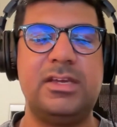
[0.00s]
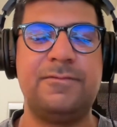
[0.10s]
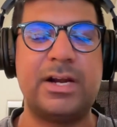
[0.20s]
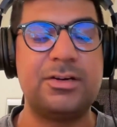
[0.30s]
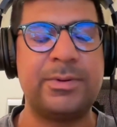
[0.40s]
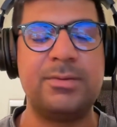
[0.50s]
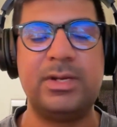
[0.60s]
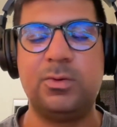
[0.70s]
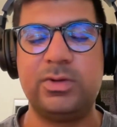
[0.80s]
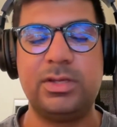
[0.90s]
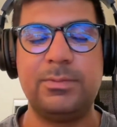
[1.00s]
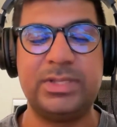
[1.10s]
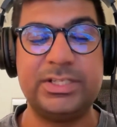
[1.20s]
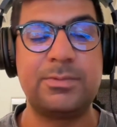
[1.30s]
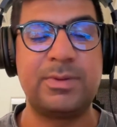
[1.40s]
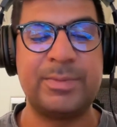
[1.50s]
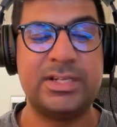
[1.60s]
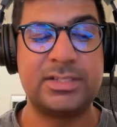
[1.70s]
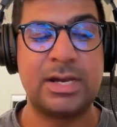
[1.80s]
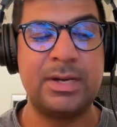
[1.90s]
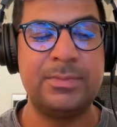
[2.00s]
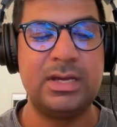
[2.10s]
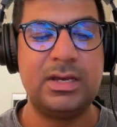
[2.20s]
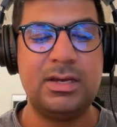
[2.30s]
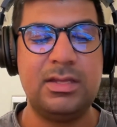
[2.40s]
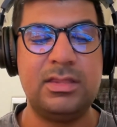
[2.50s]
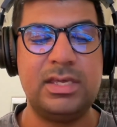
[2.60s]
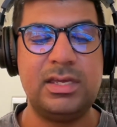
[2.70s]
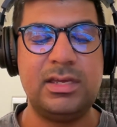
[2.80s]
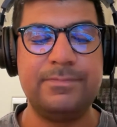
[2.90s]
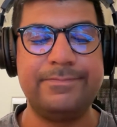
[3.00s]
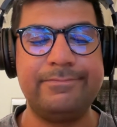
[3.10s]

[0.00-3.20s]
the fire department or the police department has come up, the